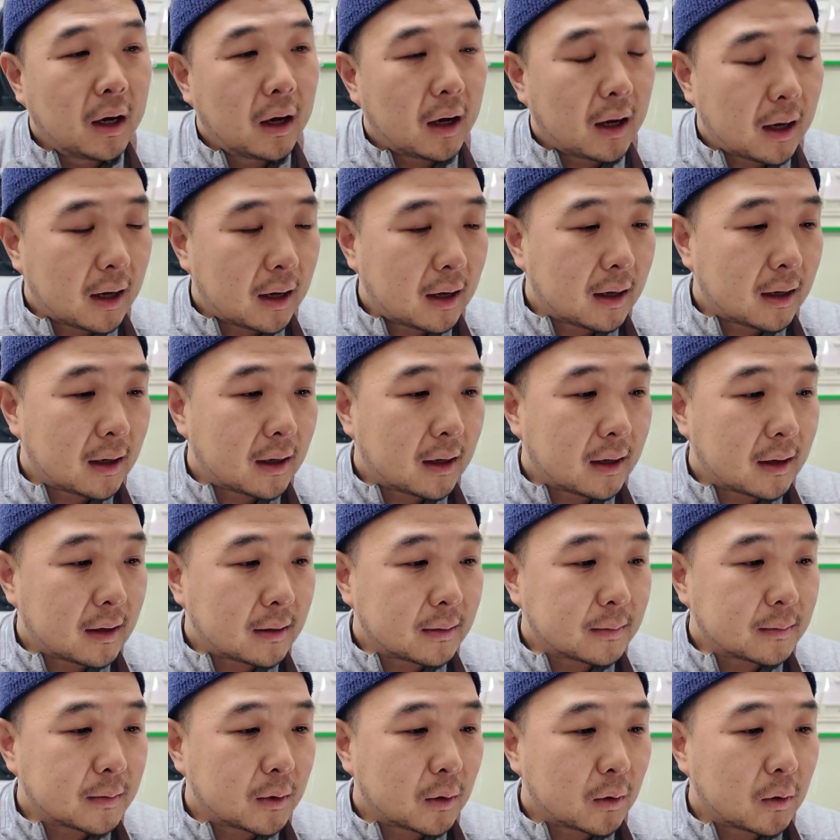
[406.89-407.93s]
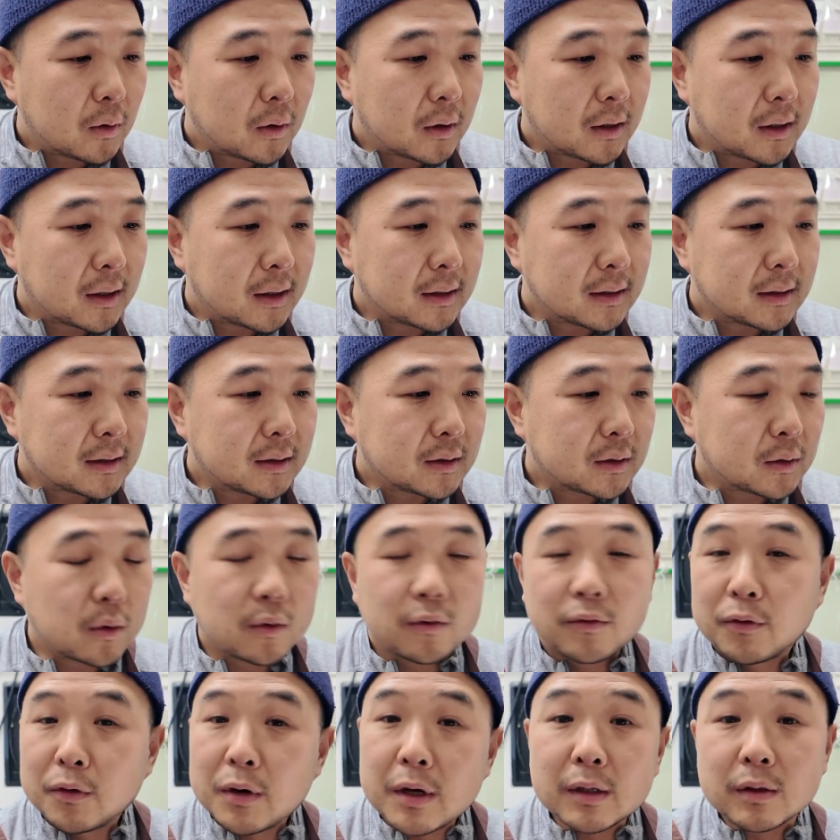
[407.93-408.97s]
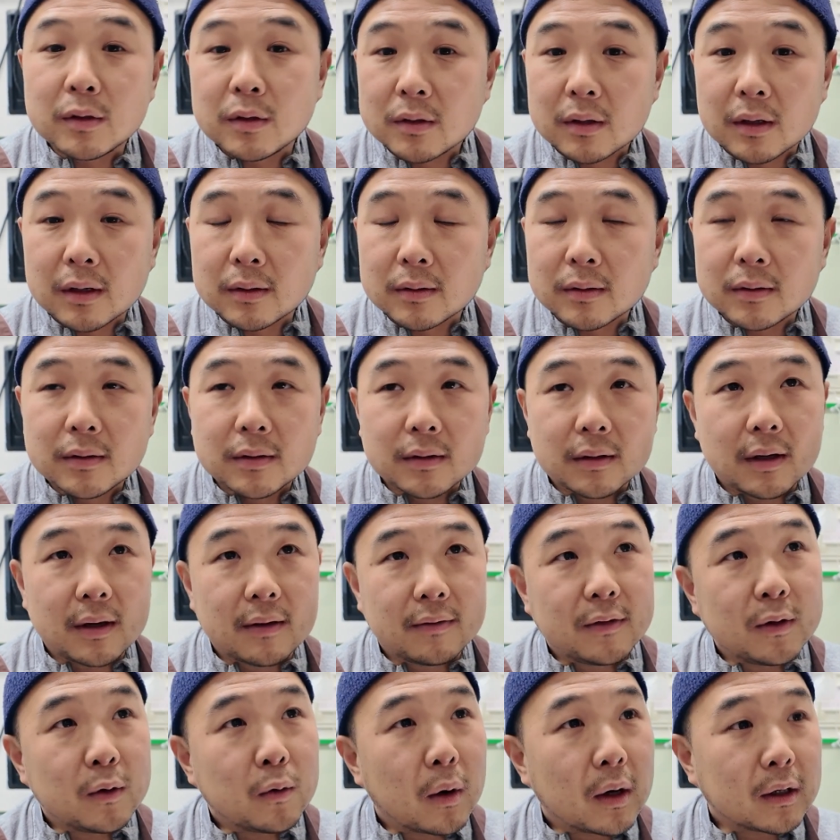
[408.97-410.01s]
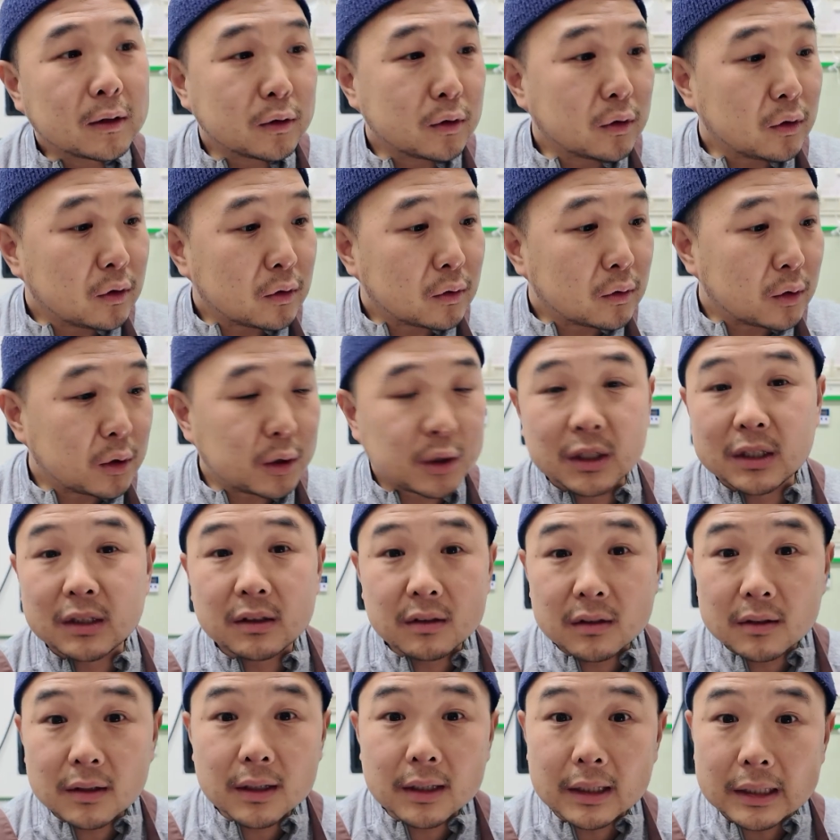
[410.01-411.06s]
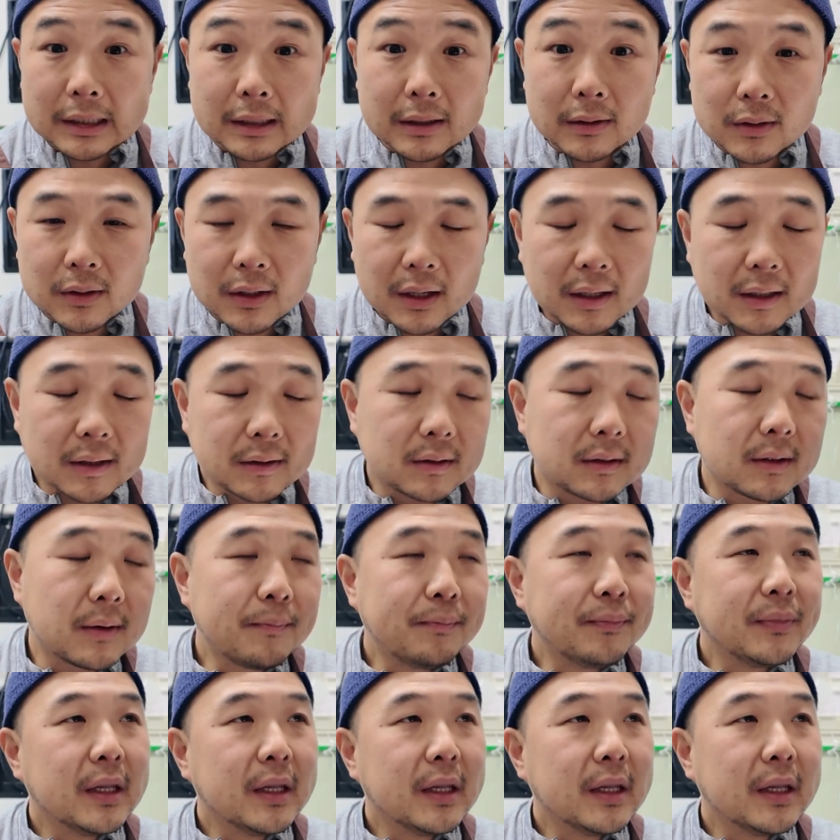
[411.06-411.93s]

For instance, if you want to use ginseng in this case,